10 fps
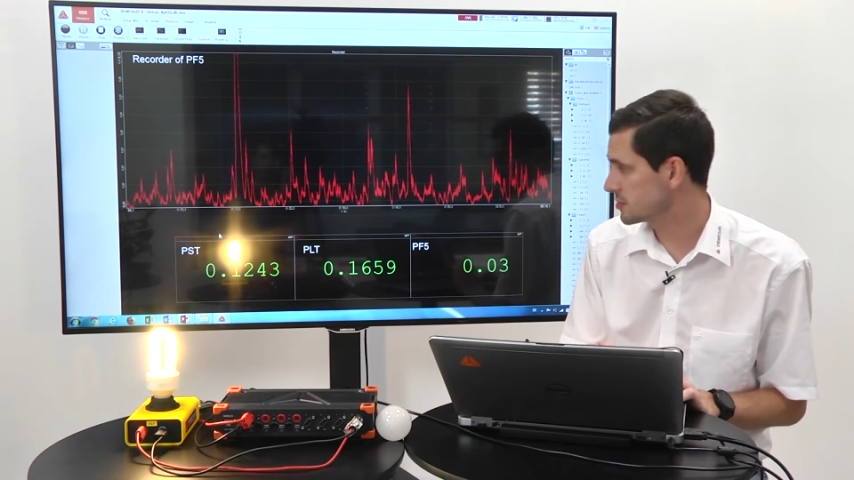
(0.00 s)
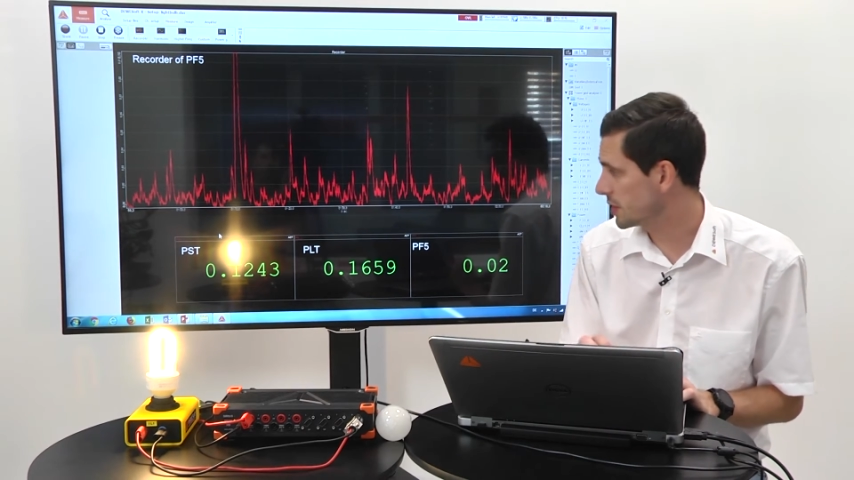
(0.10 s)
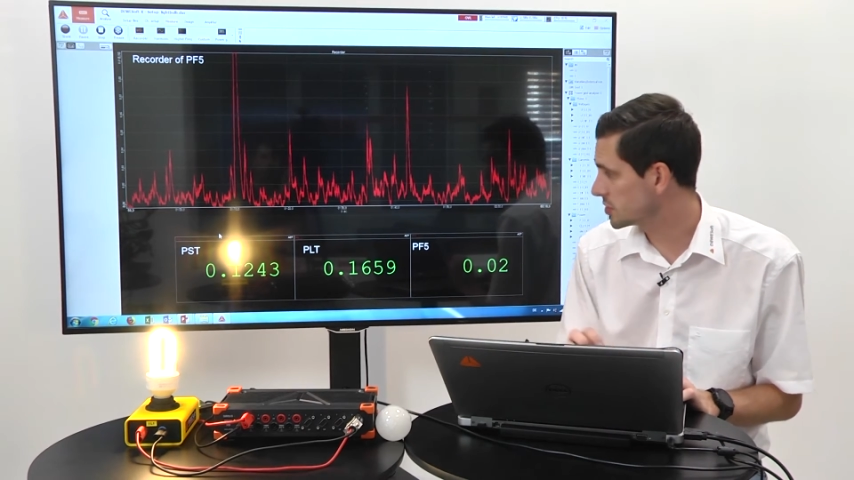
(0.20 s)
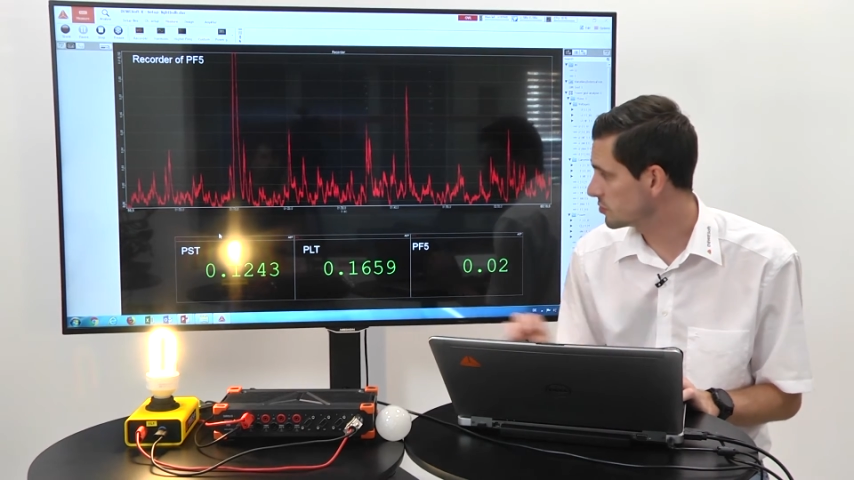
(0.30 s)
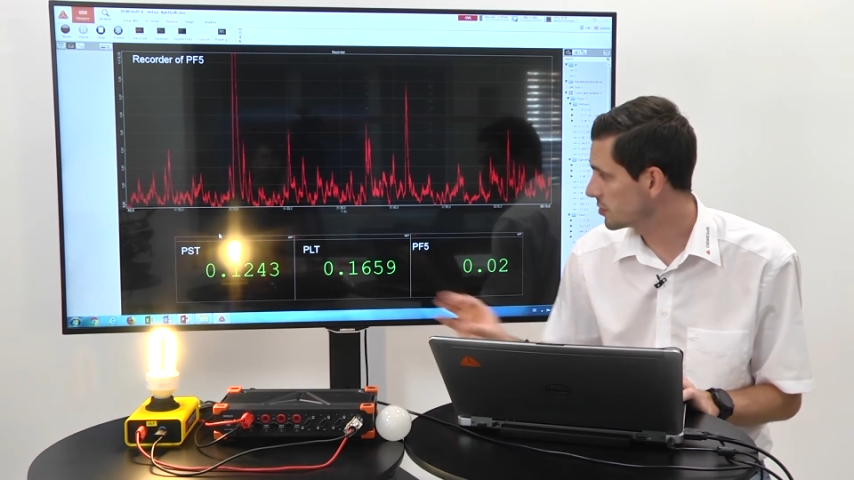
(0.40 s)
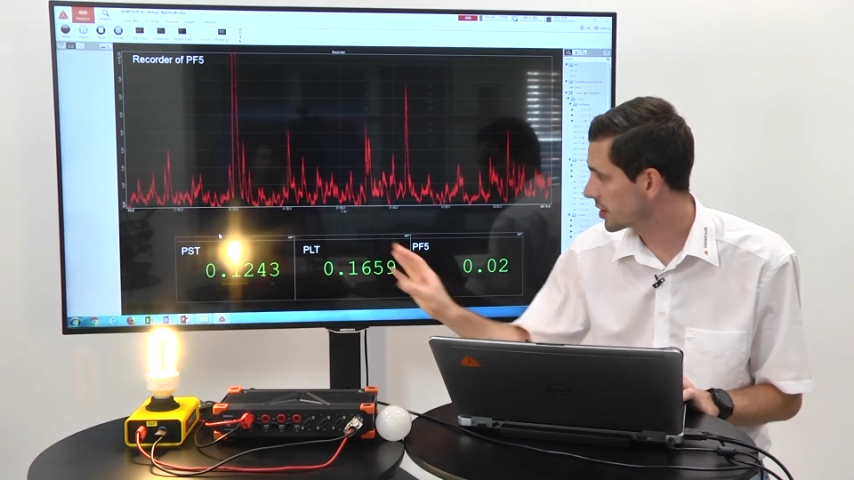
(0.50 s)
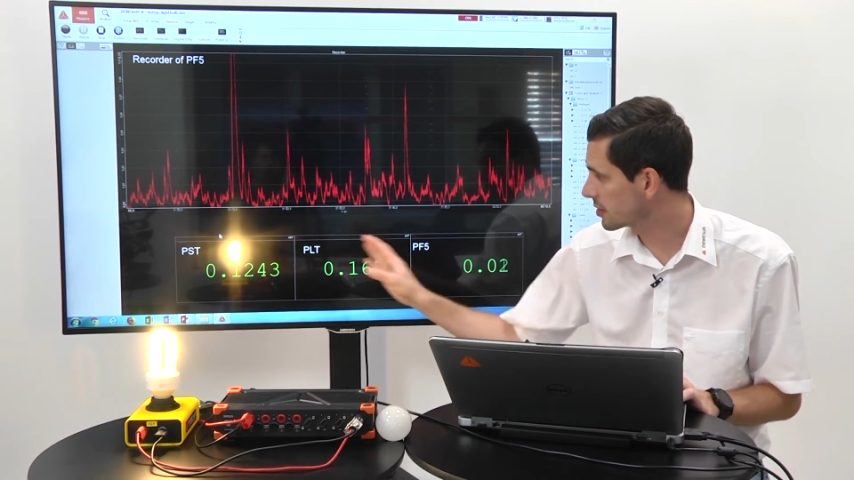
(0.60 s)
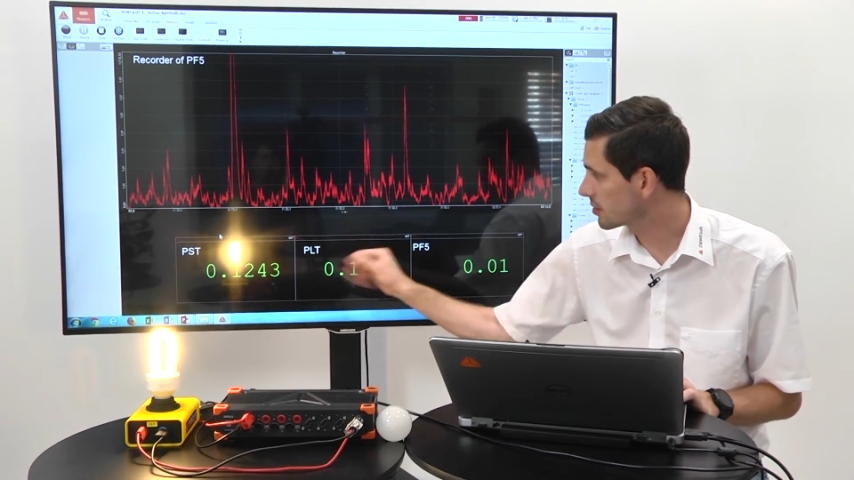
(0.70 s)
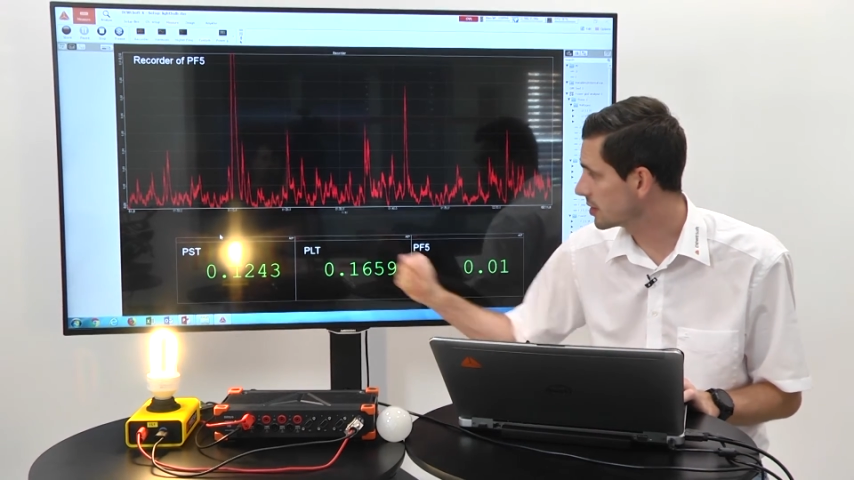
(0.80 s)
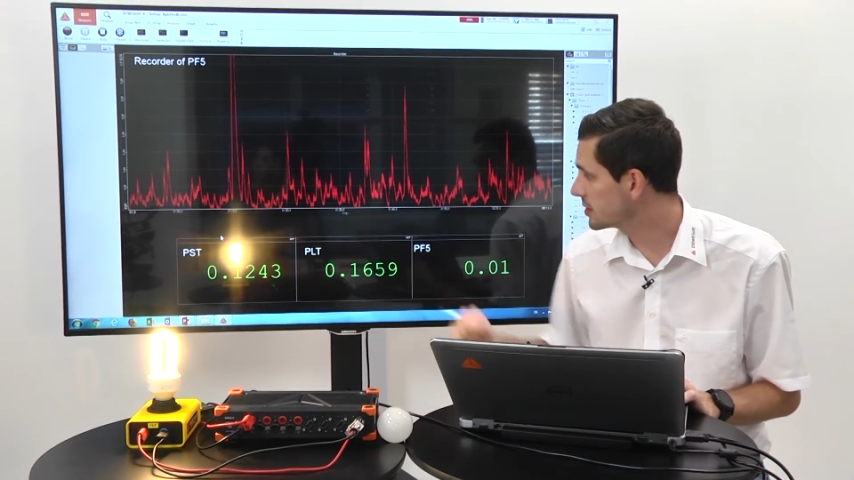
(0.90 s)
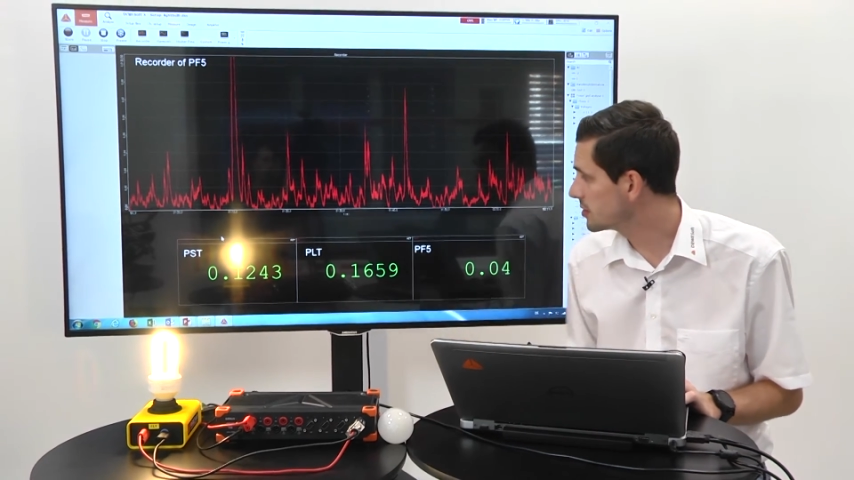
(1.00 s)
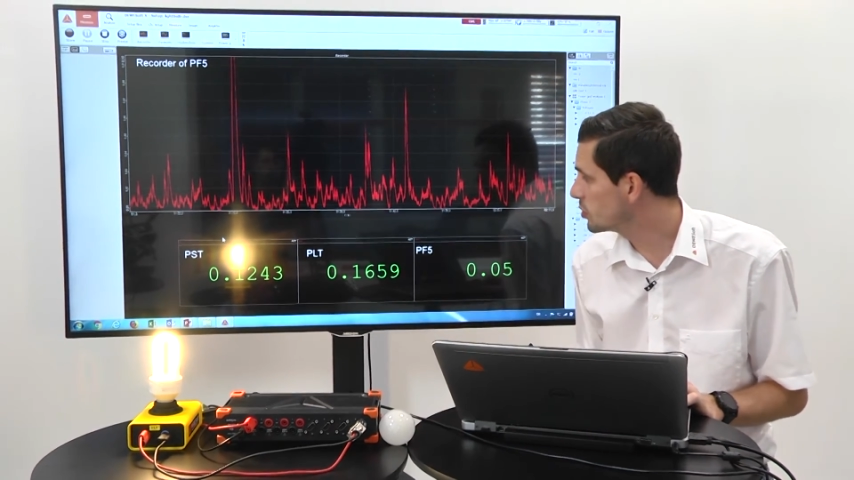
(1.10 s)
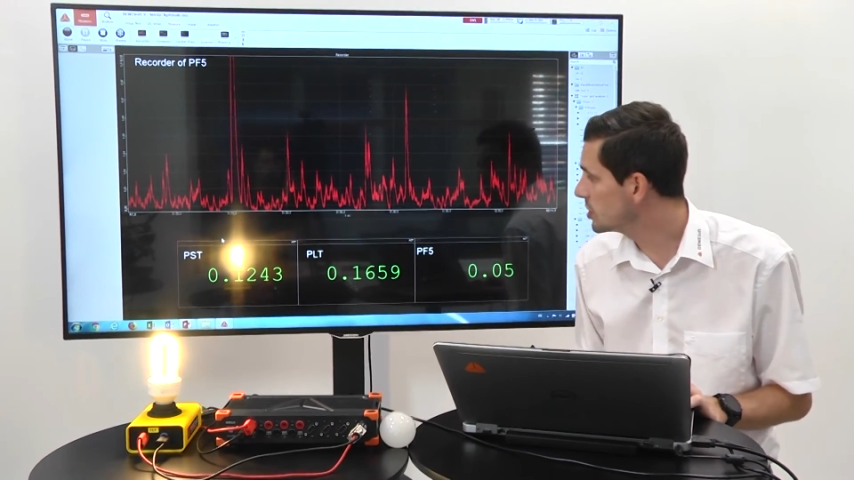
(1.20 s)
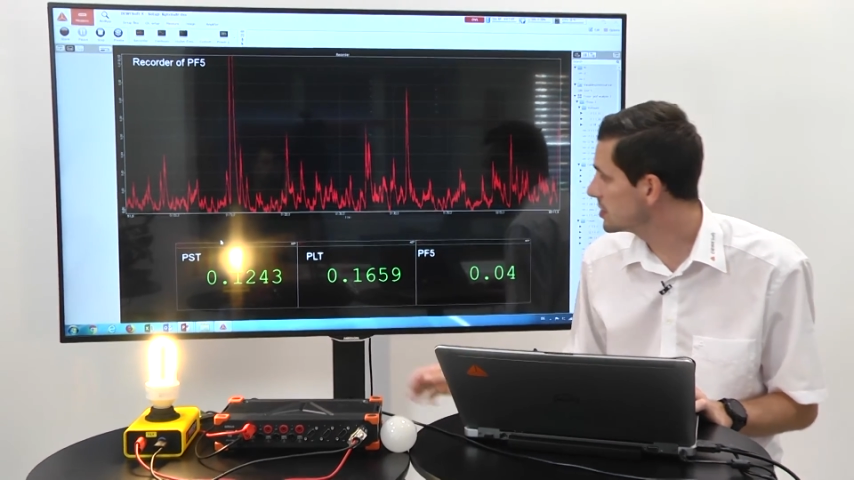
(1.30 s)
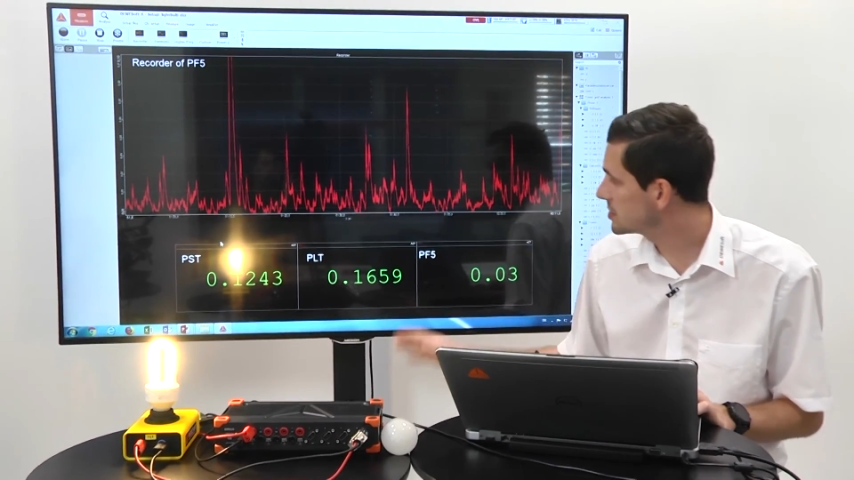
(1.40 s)
as mentioned, we calculate the
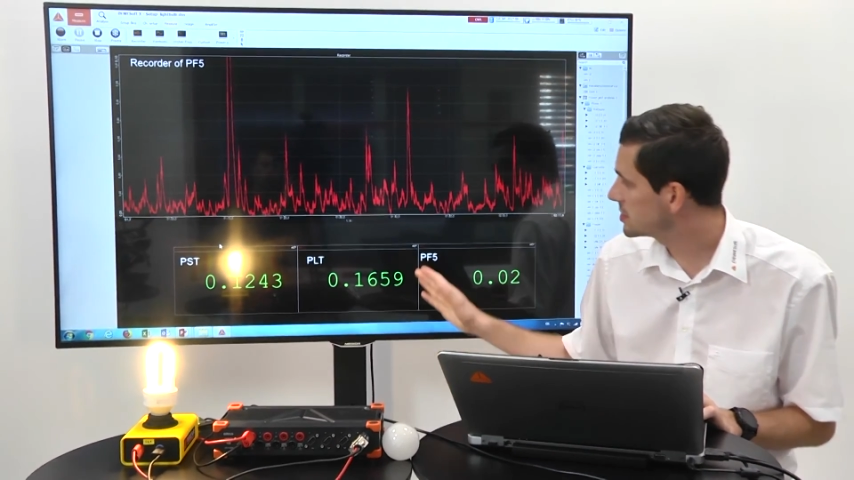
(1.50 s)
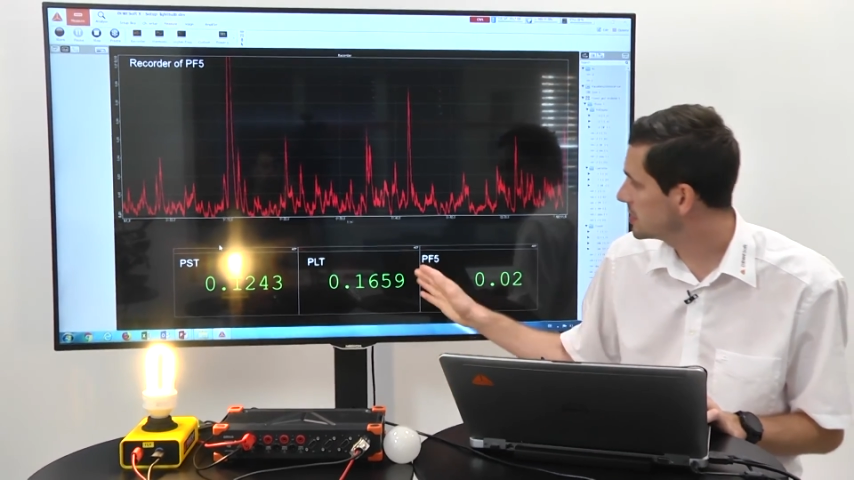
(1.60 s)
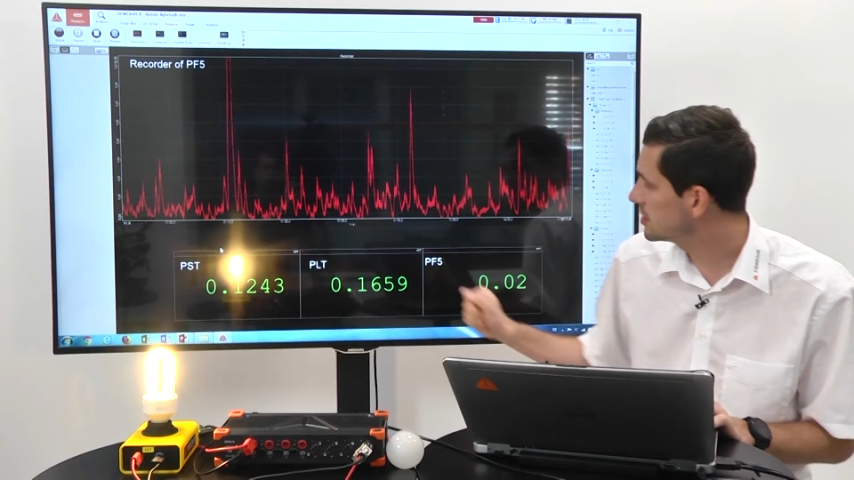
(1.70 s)
PST,